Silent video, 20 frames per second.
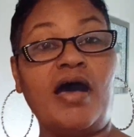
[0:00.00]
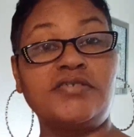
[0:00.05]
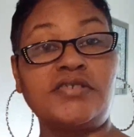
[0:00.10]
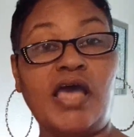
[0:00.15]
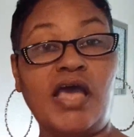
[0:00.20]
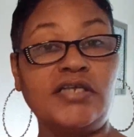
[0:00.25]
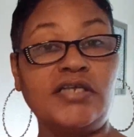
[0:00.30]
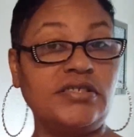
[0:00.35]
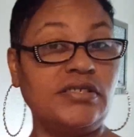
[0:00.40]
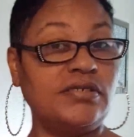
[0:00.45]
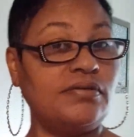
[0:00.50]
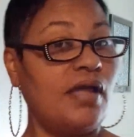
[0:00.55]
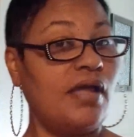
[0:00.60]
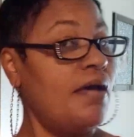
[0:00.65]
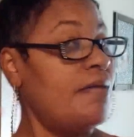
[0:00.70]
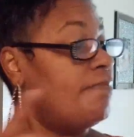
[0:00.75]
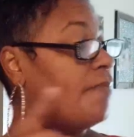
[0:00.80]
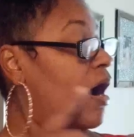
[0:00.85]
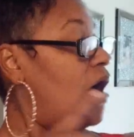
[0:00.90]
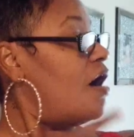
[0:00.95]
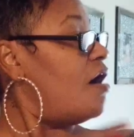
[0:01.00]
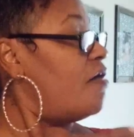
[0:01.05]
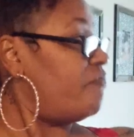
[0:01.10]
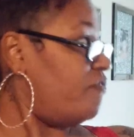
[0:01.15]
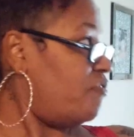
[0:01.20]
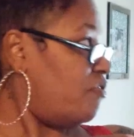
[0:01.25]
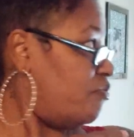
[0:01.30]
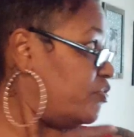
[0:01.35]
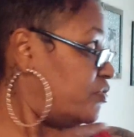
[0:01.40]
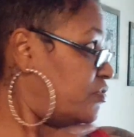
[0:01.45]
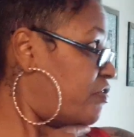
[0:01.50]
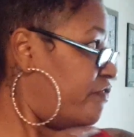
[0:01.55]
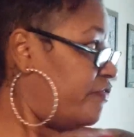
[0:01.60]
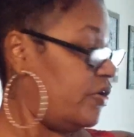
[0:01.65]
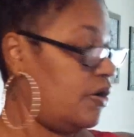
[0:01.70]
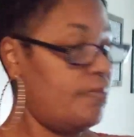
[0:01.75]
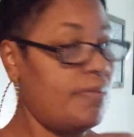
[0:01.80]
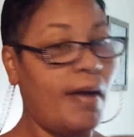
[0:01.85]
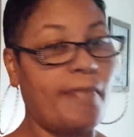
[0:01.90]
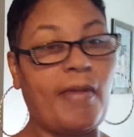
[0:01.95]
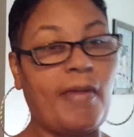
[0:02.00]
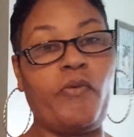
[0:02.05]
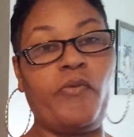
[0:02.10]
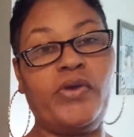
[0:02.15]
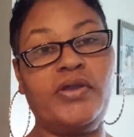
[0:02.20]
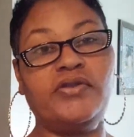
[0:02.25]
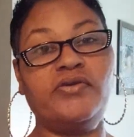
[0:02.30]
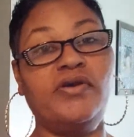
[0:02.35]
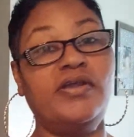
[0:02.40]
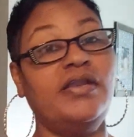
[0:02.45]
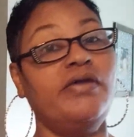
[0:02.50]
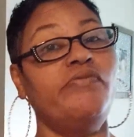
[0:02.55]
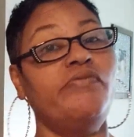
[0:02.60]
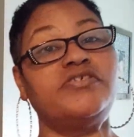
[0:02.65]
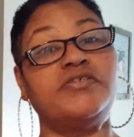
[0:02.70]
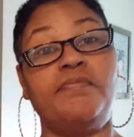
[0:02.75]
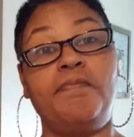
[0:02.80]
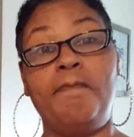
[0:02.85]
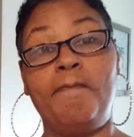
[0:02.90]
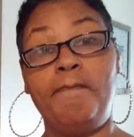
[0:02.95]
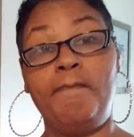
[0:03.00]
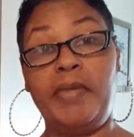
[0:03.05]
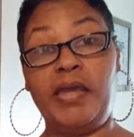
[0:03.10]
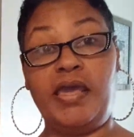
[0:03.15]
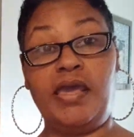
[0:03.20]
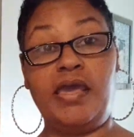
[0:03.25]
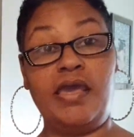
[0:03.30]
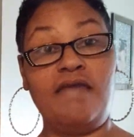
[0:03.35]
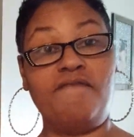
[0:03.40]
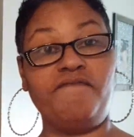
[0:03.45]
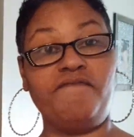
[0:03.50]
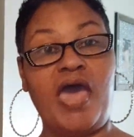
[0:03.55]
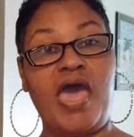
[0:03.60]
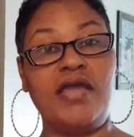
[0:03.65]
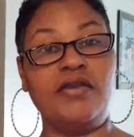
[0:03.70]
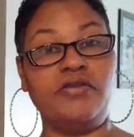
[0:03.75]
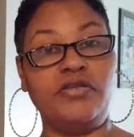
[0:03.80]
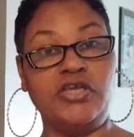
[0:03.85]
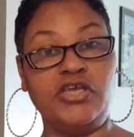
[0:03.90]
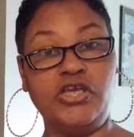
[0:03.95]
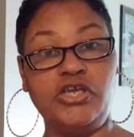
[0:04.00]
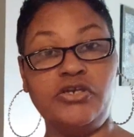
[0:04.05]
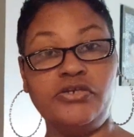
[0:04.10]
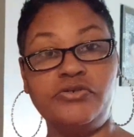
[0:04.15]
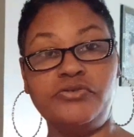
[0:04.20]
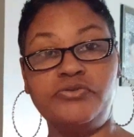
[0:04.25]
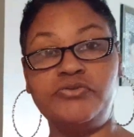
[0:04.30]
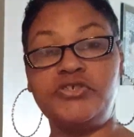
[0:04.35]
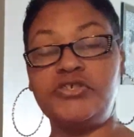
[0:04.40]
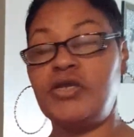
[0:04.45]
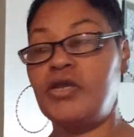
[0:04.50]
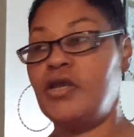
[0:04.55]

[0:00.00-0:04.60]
Actually, my other one was over there by my window and it was big, fat, and huge.